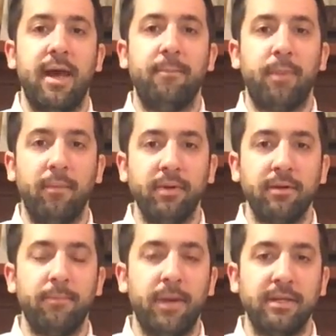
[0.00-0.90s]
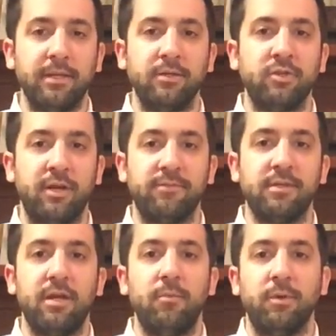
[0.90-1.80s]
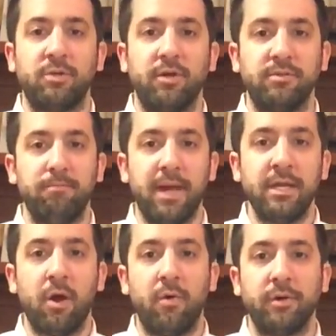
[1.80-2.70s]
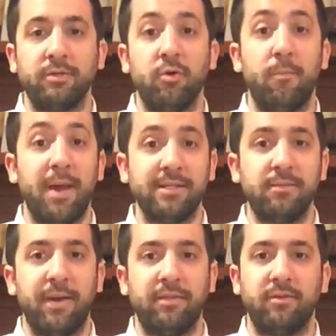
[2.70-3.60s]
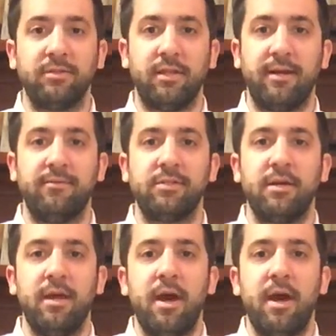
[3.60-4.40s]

and public opinion shifts which caused many owners to emancipate their slaves,